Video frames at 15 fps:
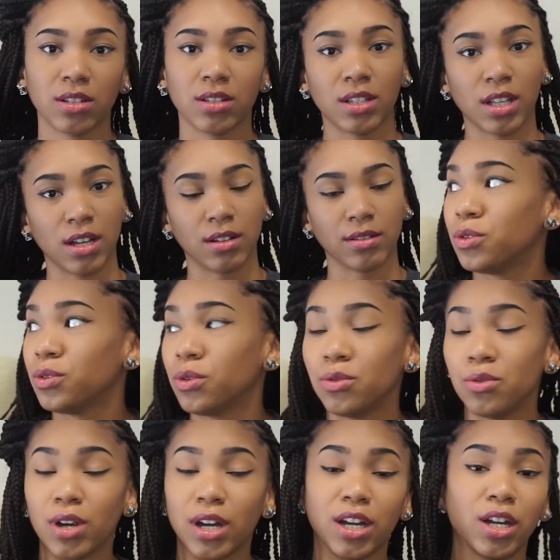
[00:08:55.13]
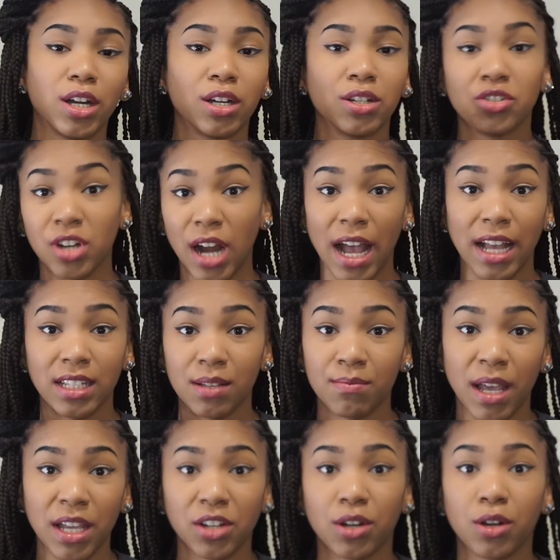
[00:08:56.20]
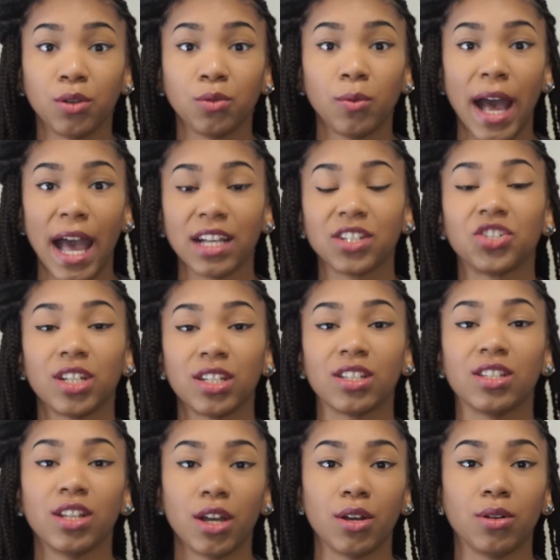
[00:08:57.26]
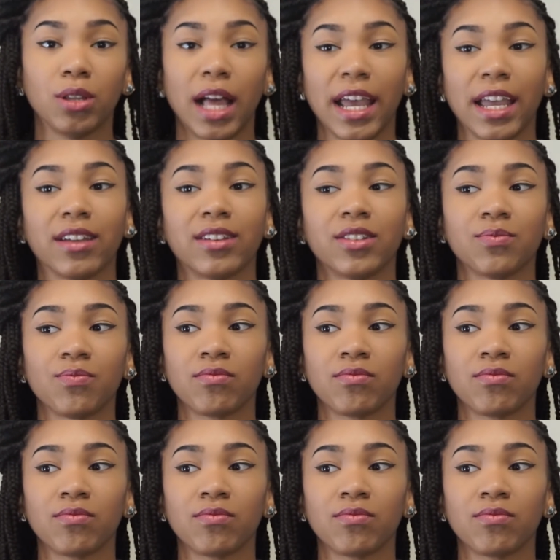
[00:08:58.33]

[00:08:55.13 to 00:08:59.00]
So who are trying to make your own wax, just know like